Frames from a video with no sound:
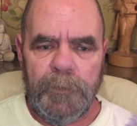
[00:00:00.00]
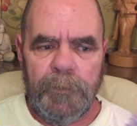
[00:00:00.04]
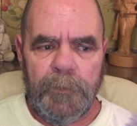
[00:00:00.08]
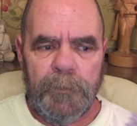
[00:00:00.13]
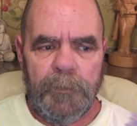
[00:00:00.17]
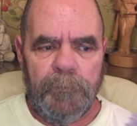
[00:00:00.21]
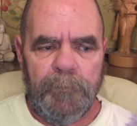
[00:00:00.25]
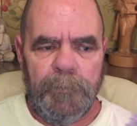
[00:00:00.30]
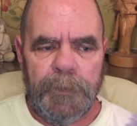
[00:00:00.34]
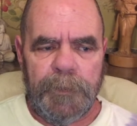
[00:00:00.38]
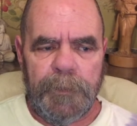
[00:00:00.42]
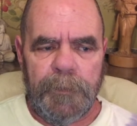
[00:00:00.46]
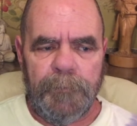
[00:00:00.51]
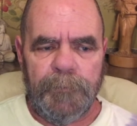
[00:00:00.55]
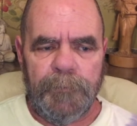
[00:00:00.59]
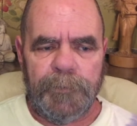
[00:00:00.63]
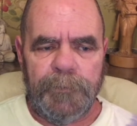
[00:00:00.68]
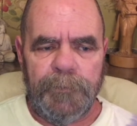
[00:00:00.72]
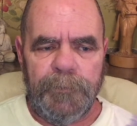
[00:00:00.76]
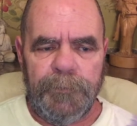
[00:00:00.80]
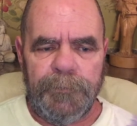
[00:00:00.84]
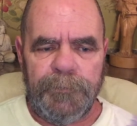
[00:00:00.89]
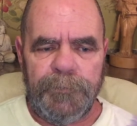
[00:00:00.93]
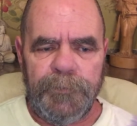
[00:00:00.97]
became
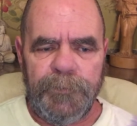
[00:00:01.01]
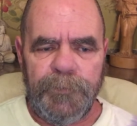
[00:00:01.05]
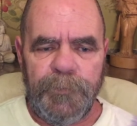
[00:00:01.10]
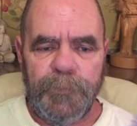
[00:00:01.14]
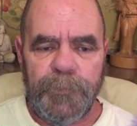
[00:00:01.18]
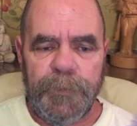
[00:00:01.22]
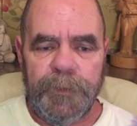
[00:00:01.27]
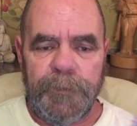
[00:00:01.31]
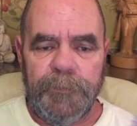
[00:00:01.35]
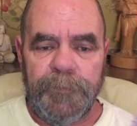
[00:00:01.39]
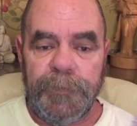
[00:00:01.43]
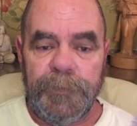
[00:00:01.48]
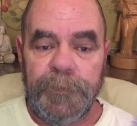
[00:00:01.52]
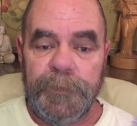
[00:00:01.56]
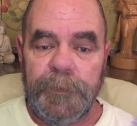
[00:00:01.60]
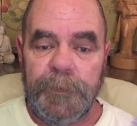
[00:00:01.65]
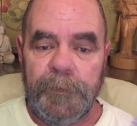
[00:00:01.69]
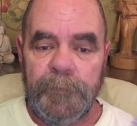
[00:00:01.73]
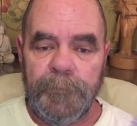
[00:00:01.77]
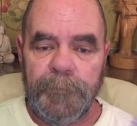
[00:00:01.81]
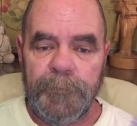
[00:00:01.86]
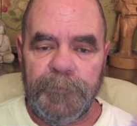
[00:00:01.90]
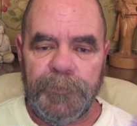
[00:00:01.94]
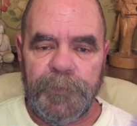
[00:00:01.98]
increasingly aware of the
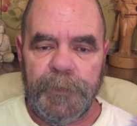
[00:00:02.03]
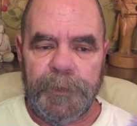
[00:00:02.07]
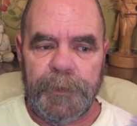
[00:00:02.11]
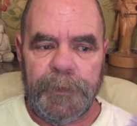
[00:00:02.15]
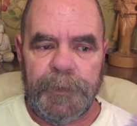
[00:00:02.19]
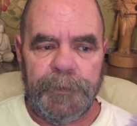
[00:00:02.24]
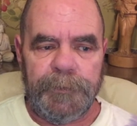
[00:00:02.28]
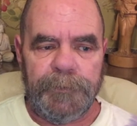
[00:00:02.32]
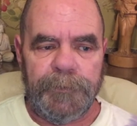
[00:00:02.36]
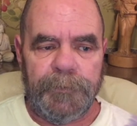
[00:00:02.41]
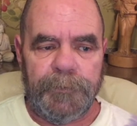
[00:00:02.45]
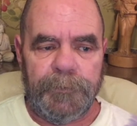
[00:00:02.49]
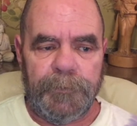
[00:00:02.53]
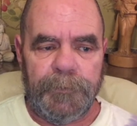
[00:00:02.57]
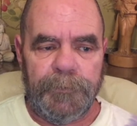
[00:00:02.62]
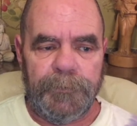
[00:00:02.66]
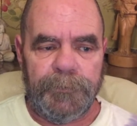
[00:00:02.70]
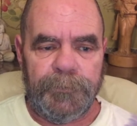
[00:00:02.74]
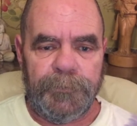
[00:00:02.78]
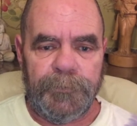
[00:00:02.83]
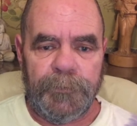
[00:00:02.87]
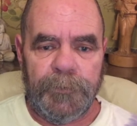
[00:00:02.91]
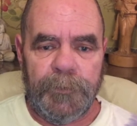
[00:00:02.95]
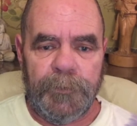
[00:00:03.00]
damage that I had
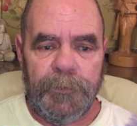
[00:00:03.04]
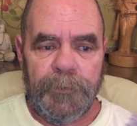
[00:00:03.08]
caused